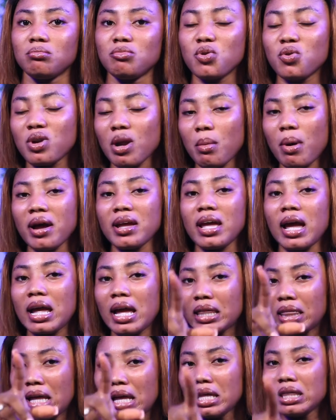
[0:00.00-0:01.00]
Oh, come on,
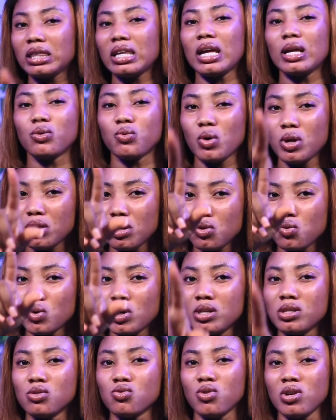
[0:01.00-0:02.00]
yeah, 10, 10, 20,
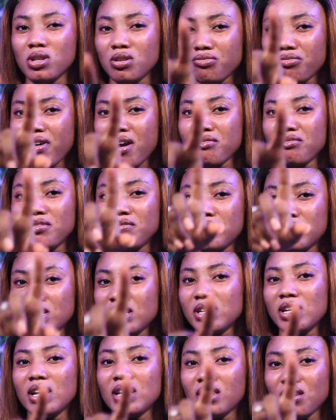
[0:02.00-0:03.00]
20, 25,
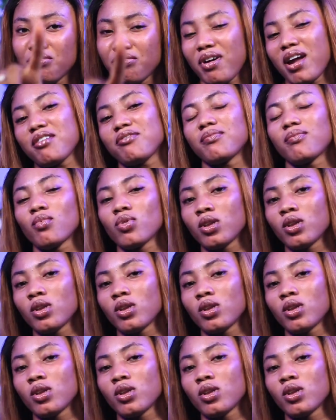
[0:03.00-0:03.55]
15, 85.